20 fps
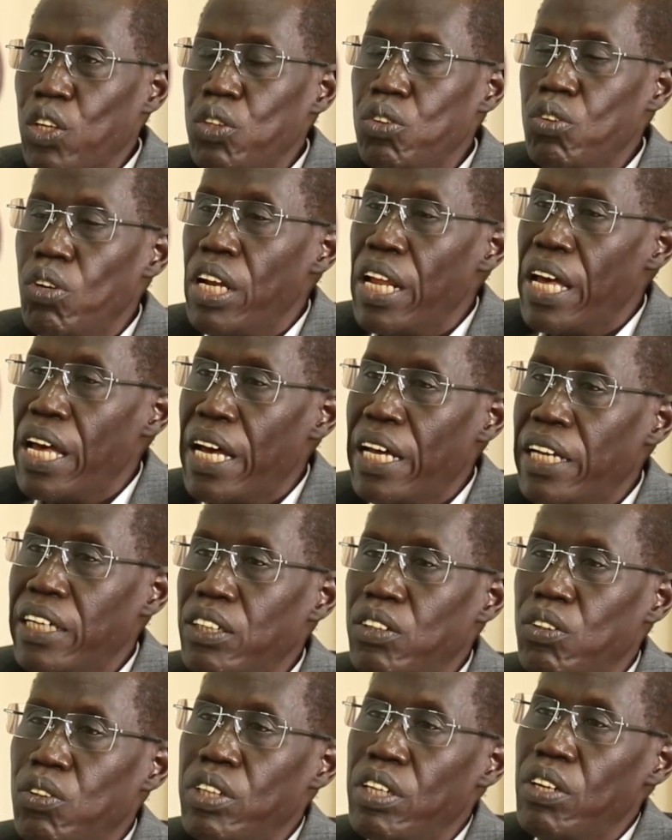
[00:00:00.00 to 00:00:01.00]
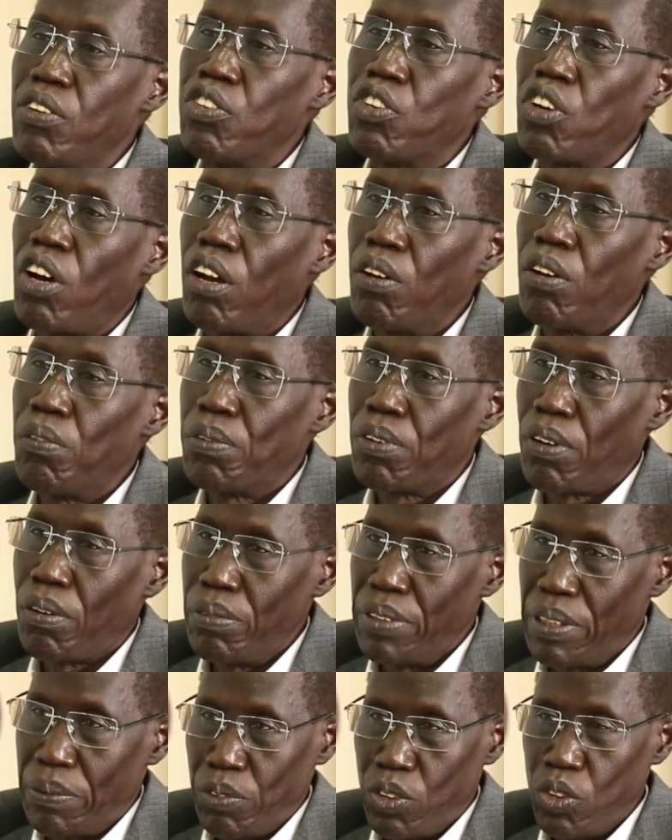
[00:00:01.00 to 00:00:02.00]
You learn to solve
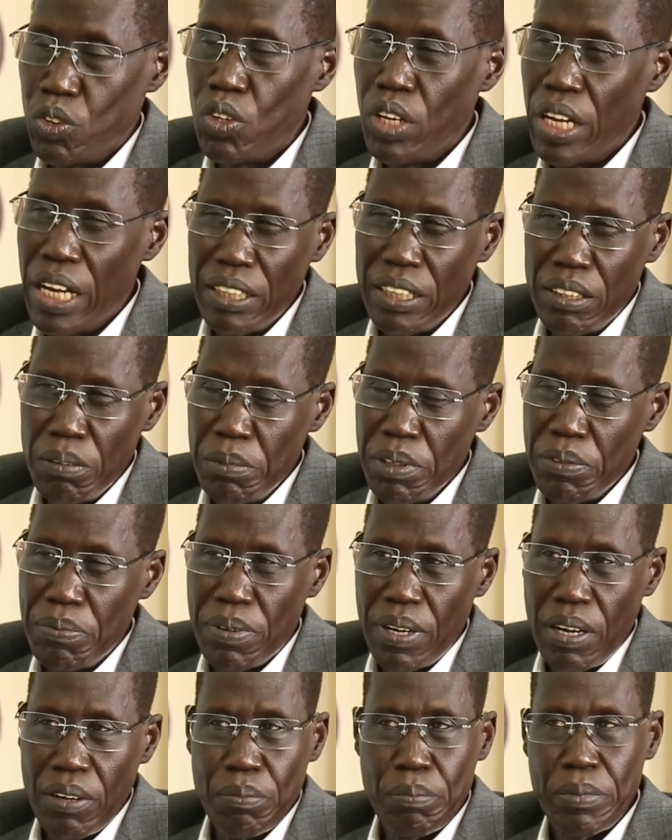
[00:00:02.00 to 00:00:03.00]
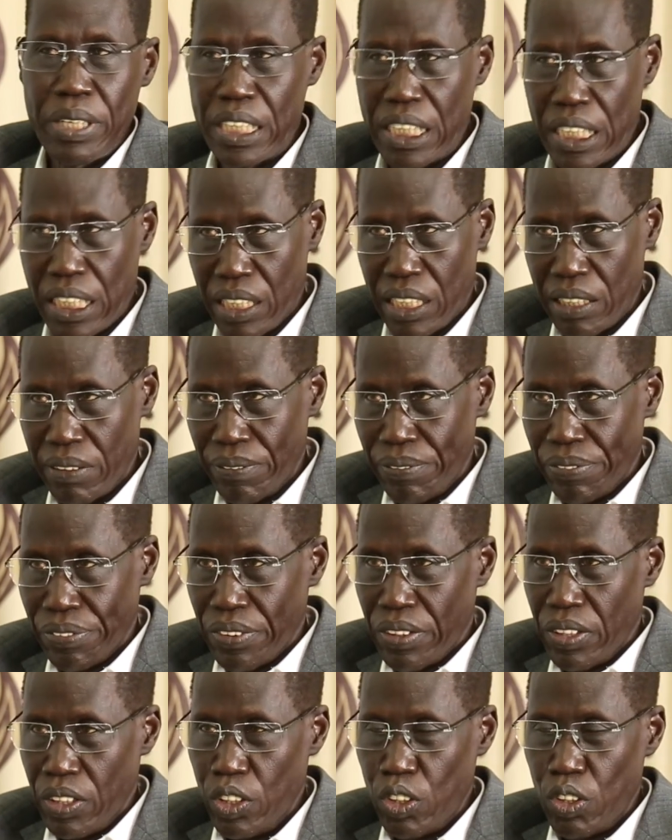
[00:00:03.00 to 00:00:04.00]
problems. You learn to be pragmatic,
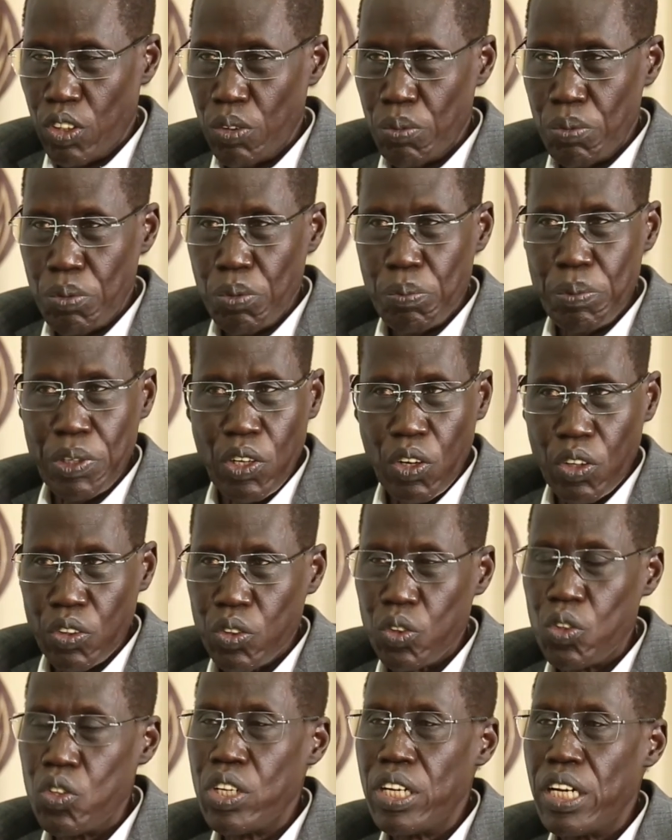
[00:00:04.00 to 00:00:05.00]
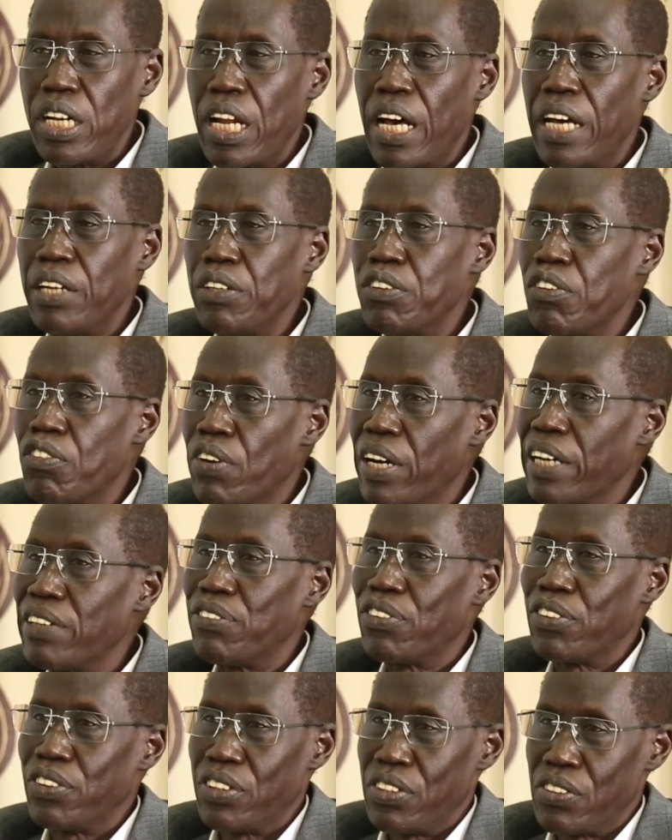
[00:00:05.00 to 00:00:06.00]
you know, because you learn to fight
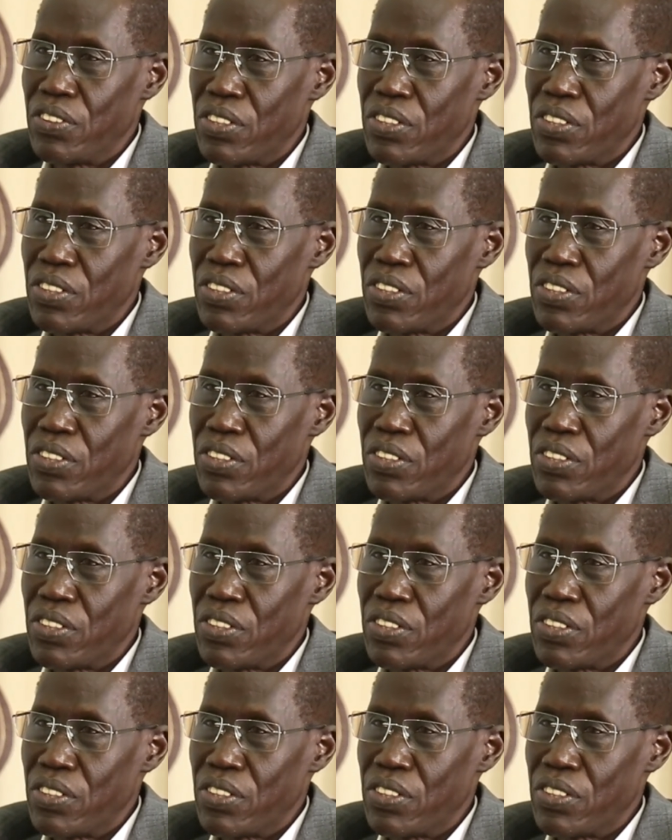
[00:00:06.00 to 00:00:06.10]
for the